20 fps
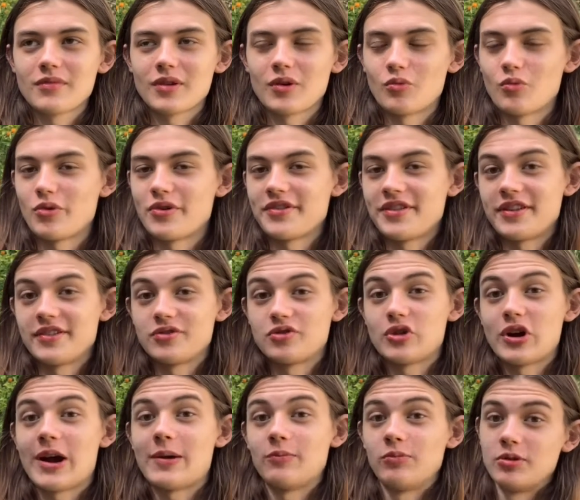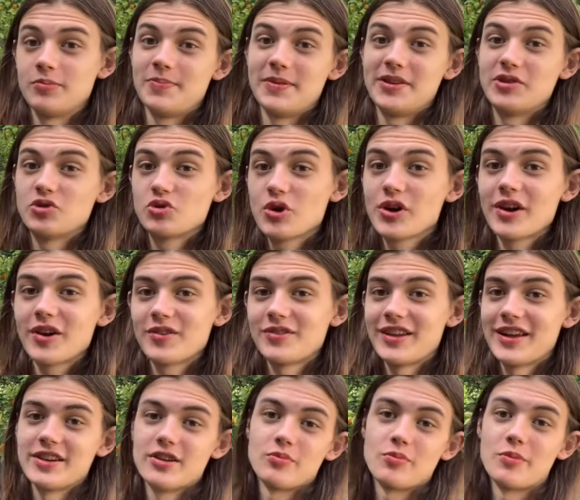where the trap would be triggered that
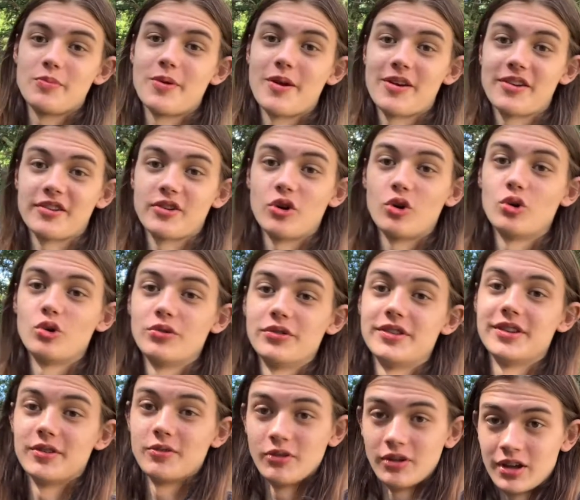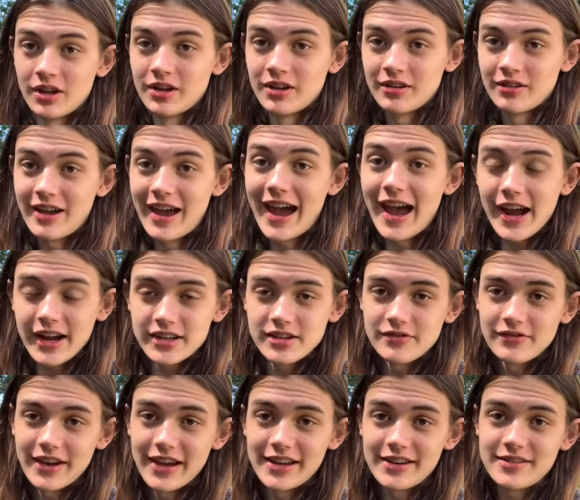you're preparing to hold to
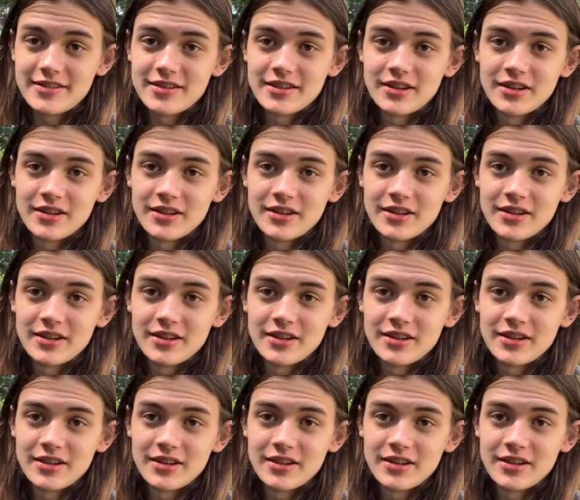activate,